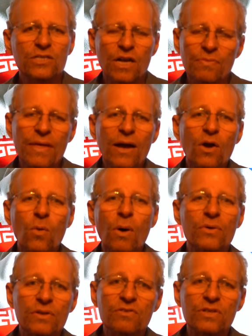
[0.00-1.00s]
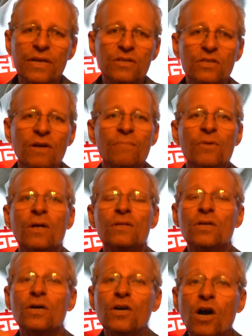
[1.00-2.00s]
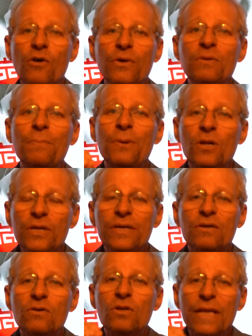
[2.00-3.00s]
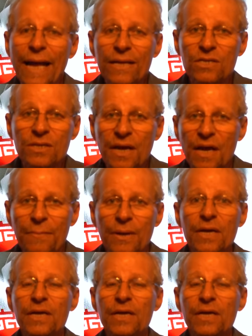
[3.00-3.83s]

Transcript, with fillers: And that quote is this The current political landscape